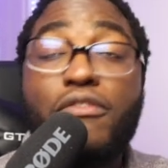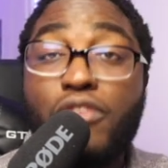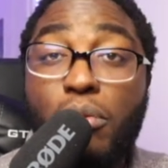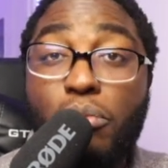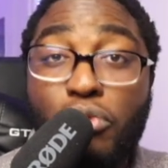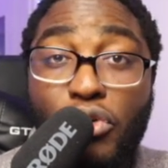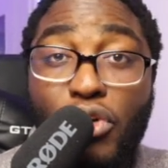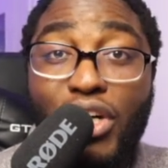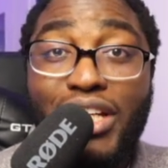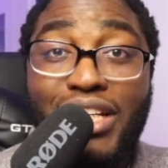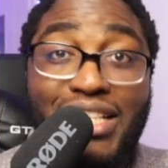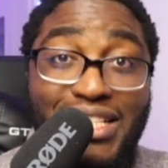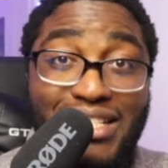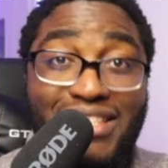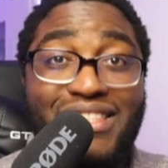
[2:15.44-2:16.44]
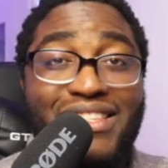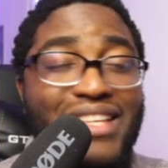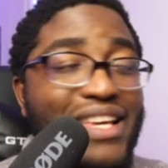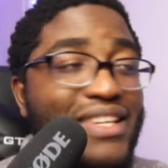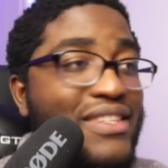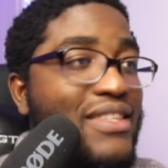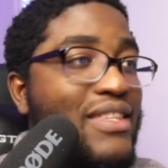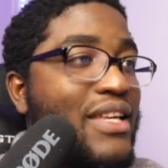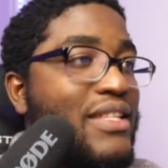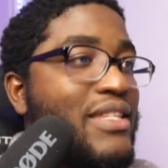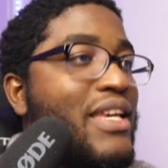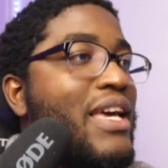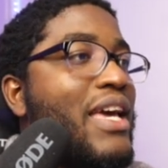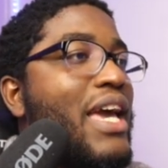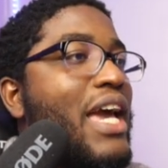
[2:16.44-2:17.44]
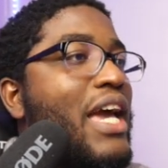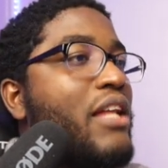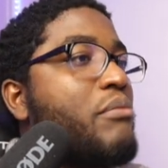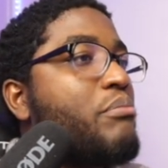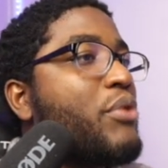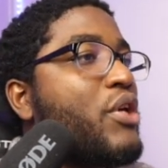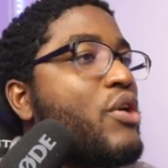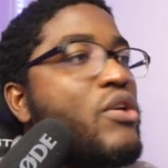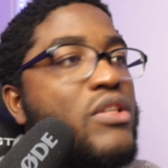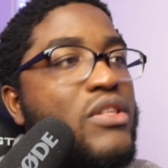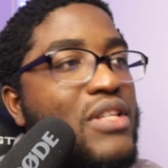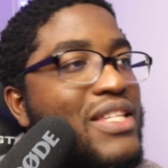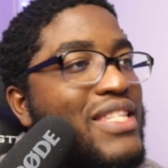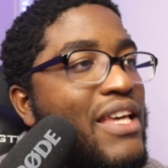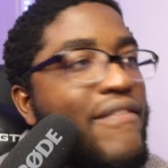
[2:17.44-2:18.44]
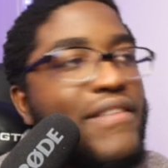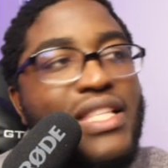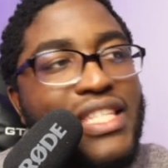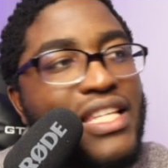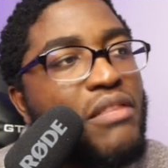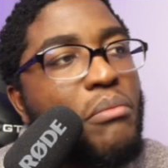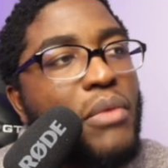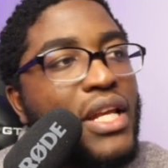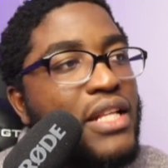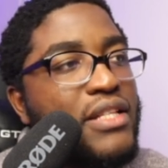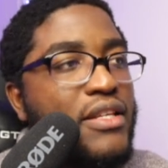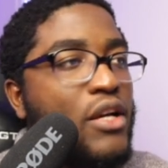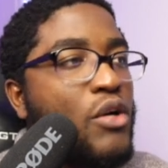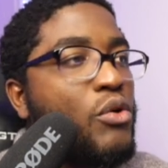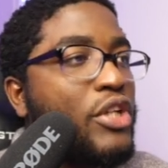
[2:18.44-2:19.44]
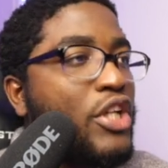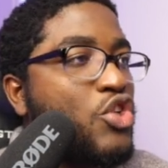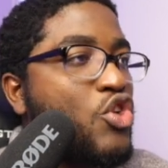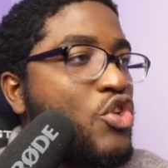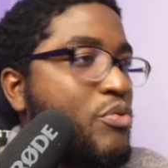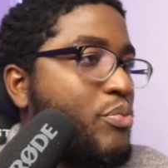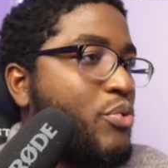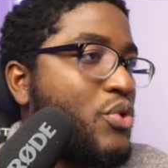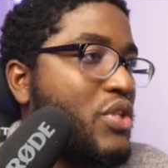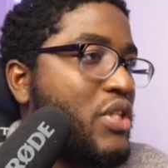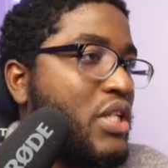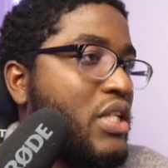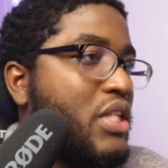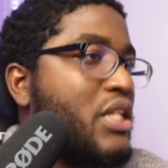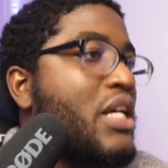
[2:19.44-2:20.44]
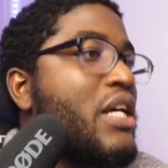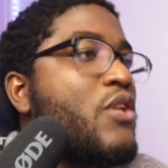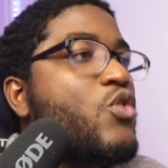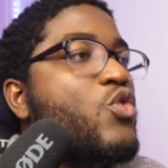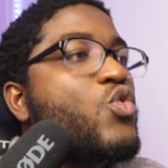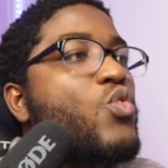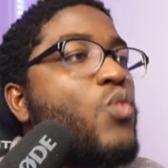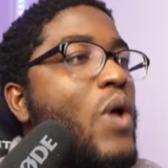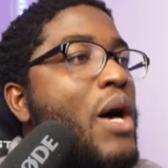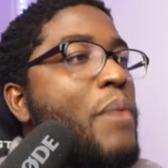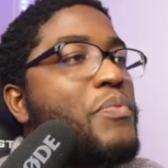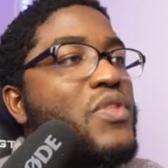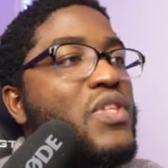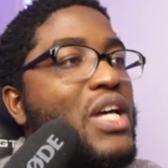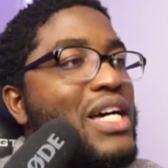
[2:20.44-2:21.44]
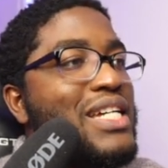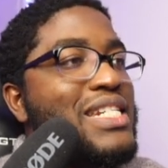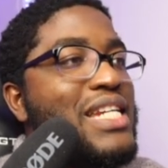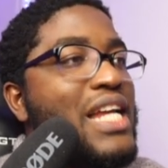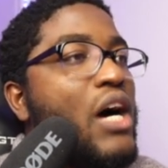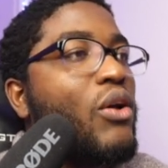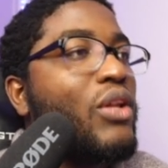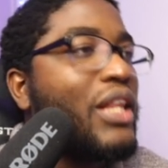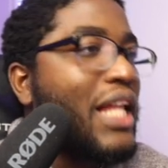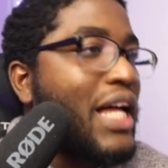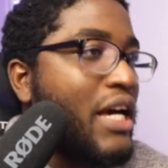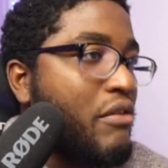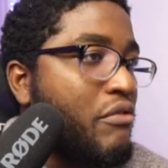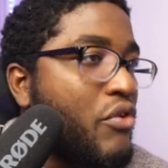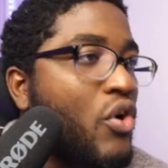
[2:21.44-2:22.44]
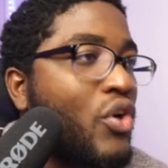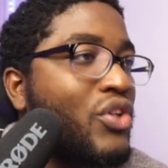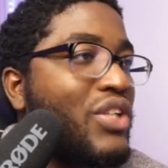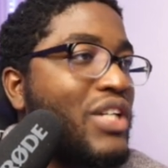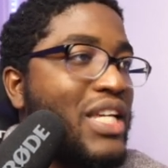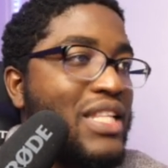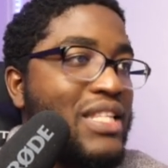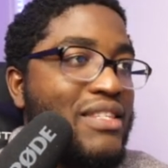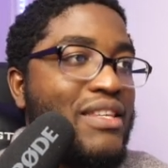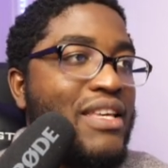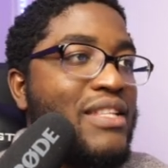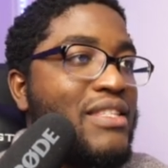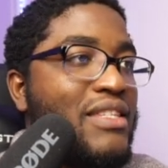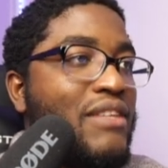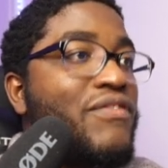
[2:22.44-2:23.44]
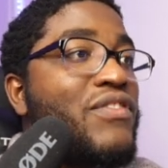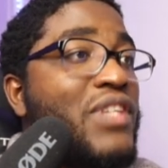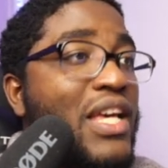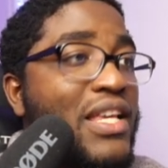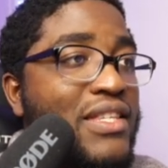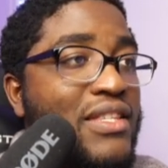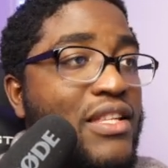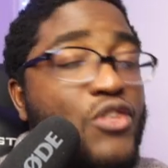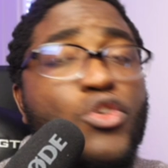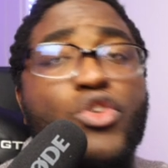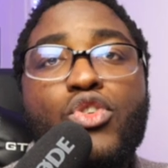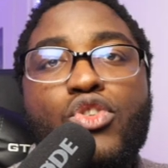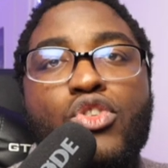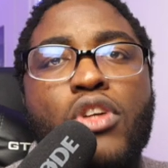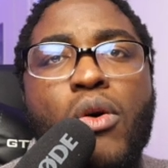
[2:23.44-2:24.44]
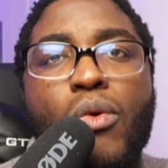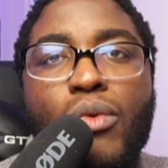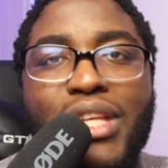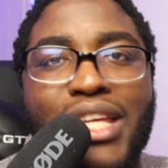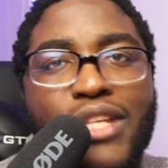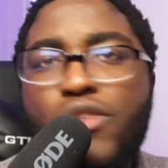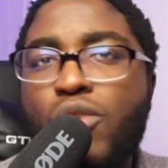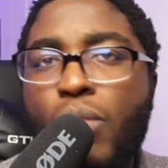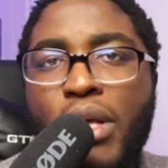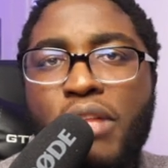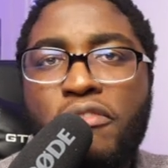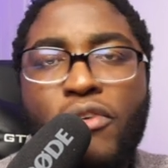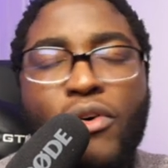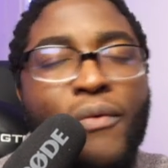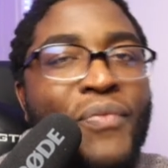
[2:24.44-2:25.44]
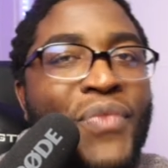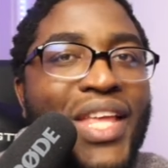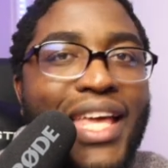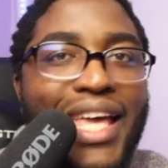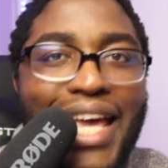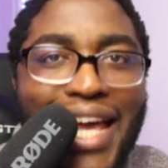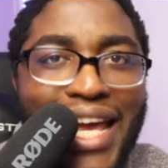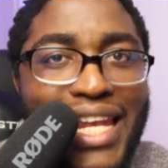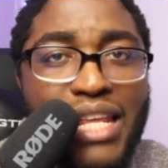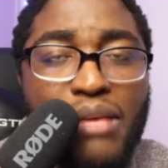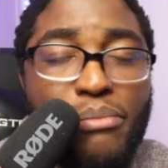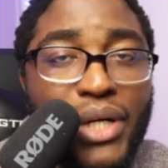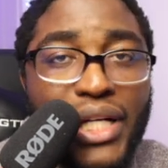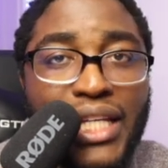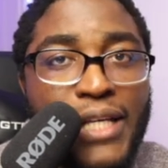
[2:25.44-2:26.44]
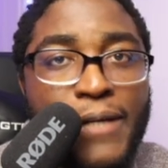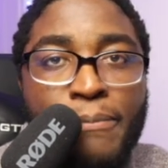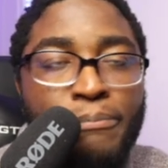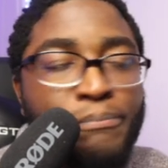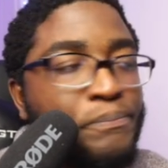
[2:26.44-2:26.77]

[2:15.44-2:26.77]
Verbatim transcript: from running this testnet. And because 17 minutes ago, they just posted swaps are now live on the Incentiv testnet. So you do not need to wait for anybody